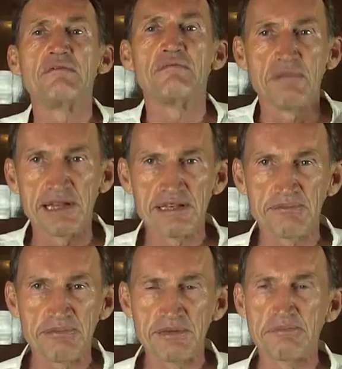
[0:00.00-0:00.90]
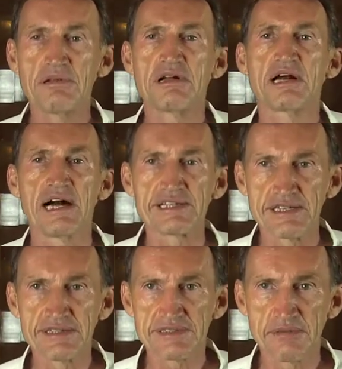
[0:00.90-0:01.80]
Many people rush
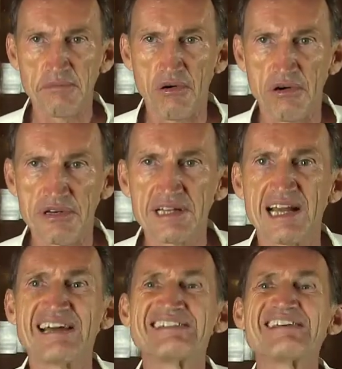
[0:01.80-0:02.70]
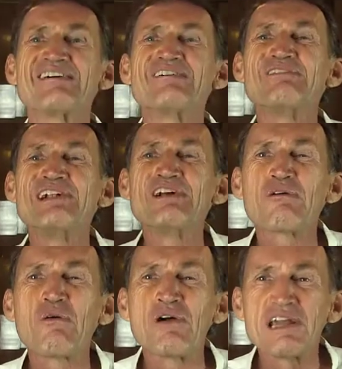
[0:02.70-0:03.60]
in the morning and
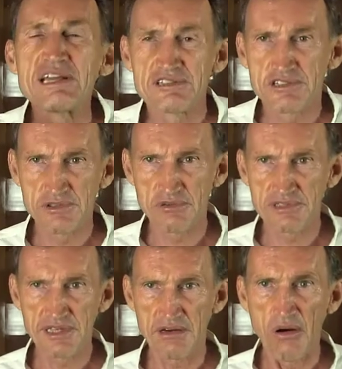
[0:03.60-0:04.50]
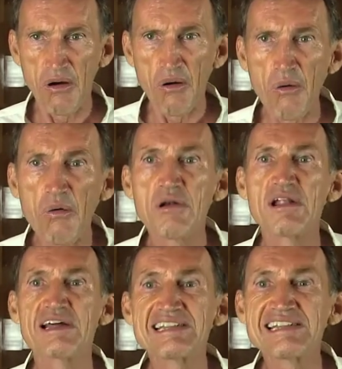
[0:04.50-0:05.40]
will ruin so their whole
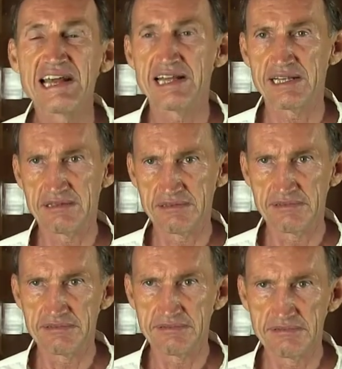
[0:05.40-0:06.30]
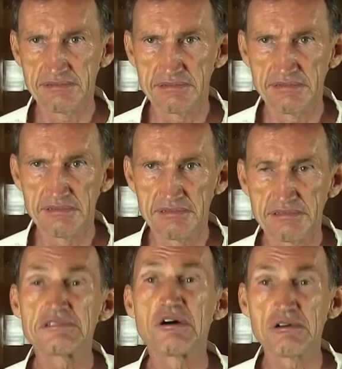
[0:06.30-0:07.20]
day.
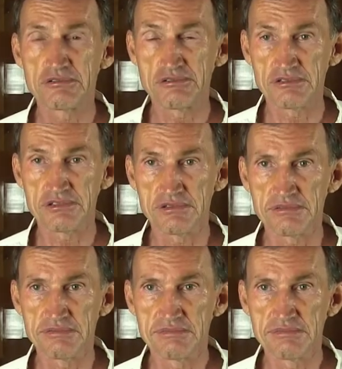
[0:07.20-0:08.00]
Don't do so.